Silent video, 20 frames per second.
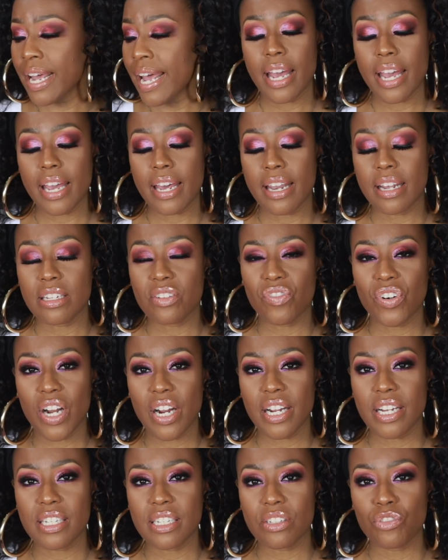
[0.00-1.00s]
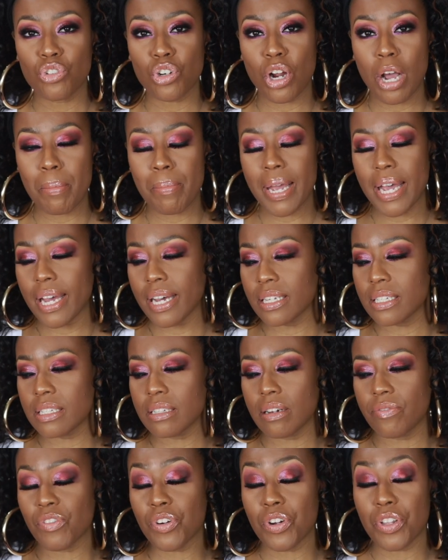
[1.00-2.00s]
And as far as drawbacks
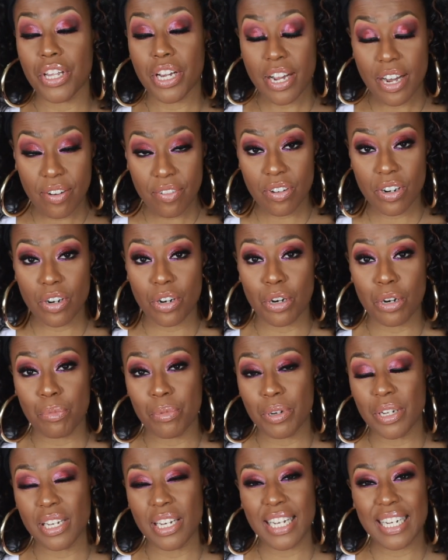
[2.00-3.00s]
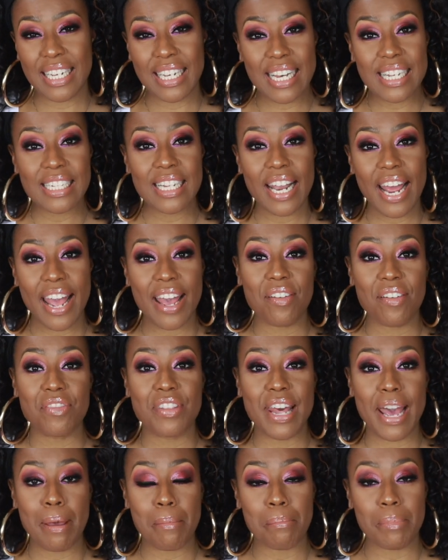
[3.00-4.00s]
for the CoverGirl one, it doesn't have
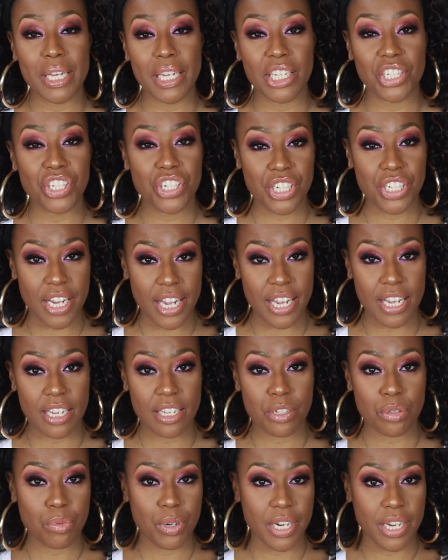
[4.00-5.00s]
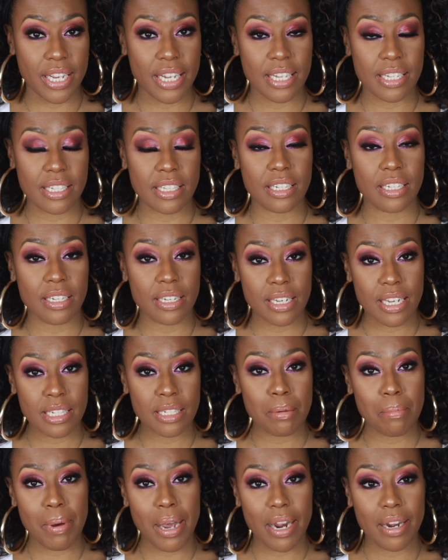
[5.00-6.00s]
that many shades, whereas the Danessa
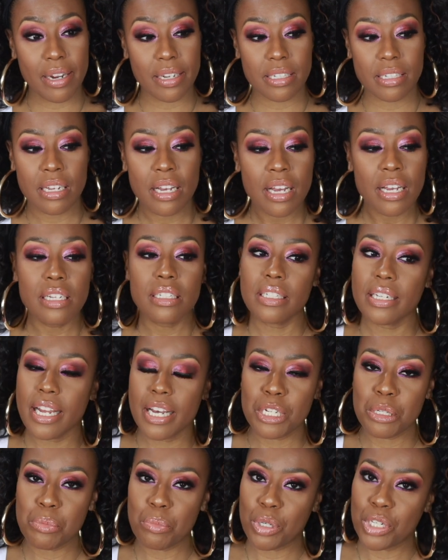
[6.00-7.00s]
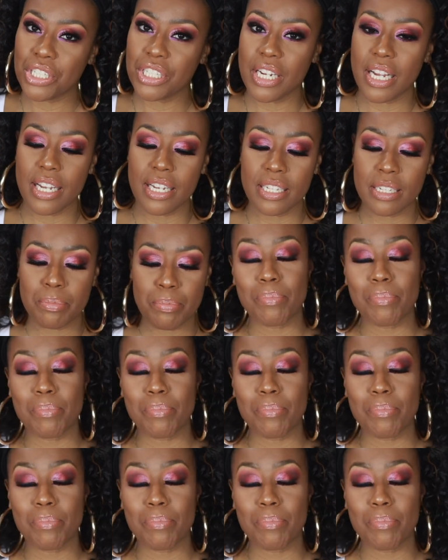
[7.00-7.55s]
Myricks, she has more shades.